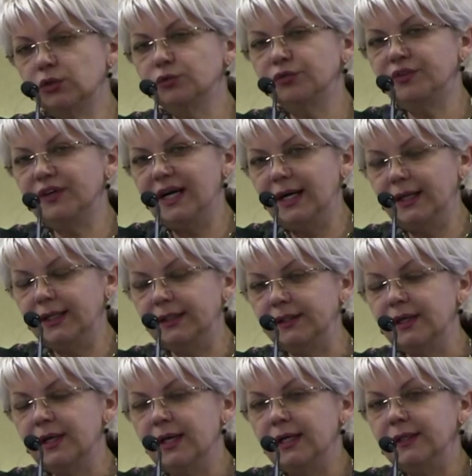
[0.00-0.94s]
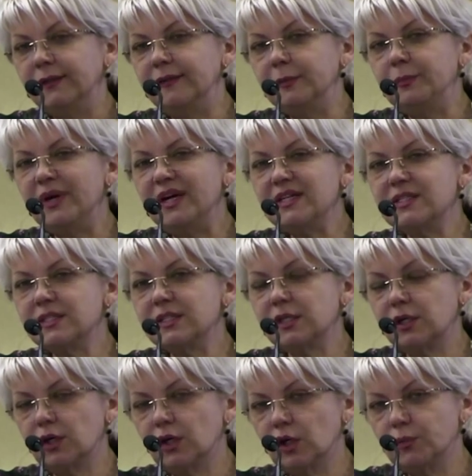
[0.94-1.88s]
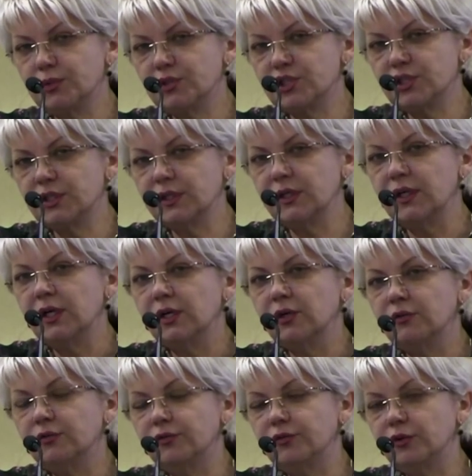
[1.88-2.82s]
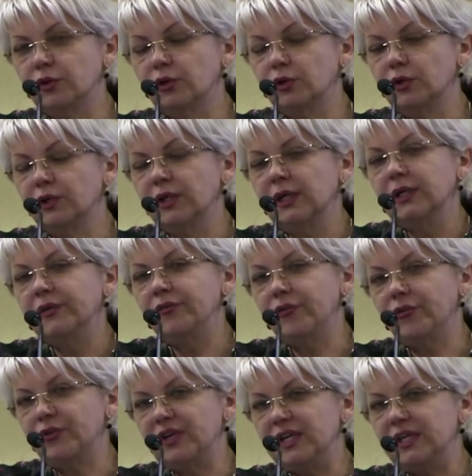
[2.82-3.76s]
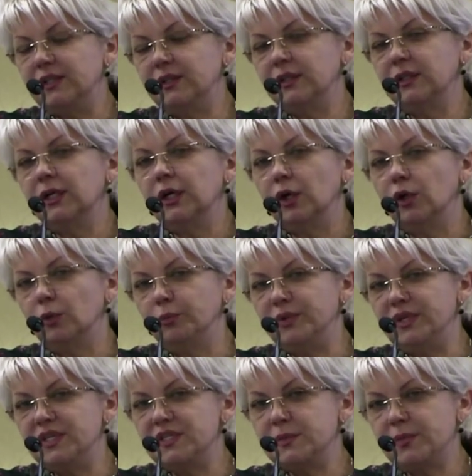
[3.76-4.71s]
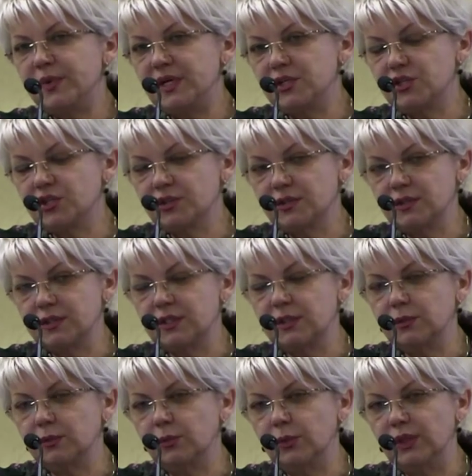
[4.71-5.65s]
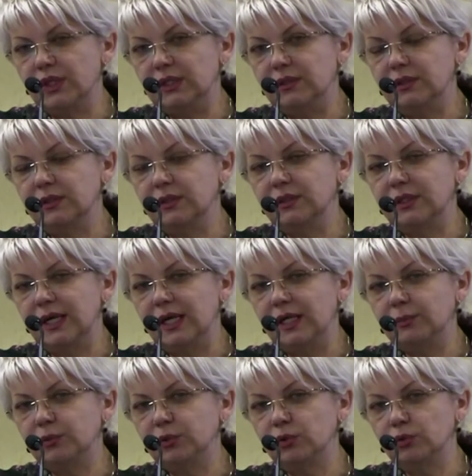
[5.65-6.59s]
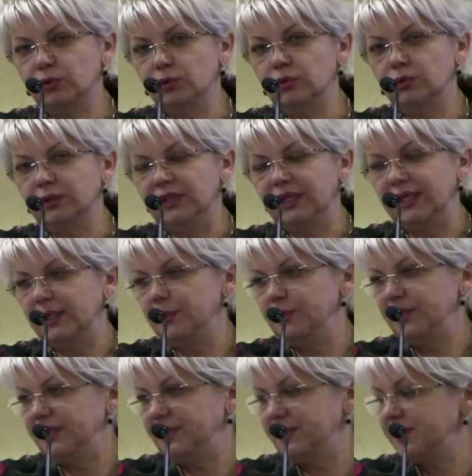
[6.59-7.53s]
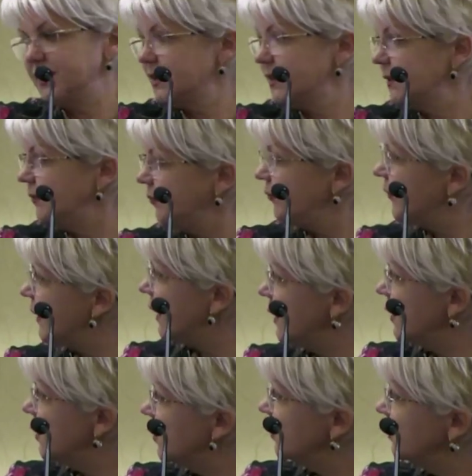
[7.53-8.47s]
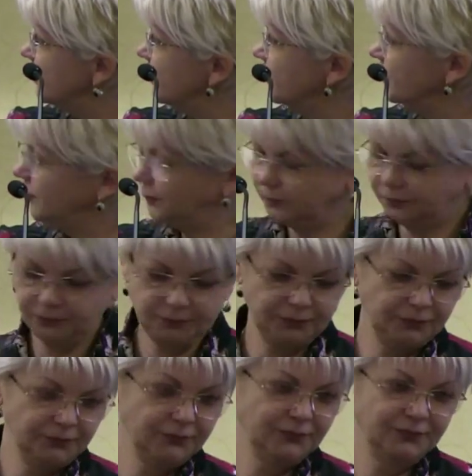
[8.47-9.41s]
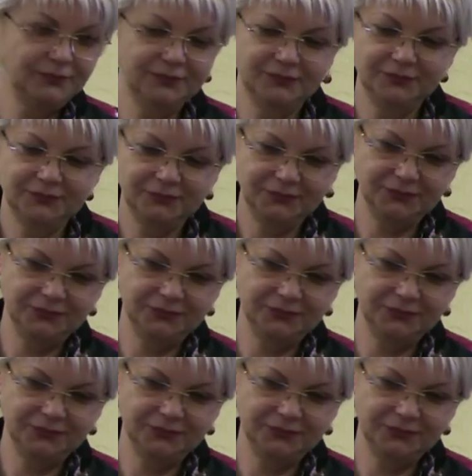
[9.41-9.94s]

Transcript: to find the best option for treat obese patients with type 2 diabetes. Thank you. Okay.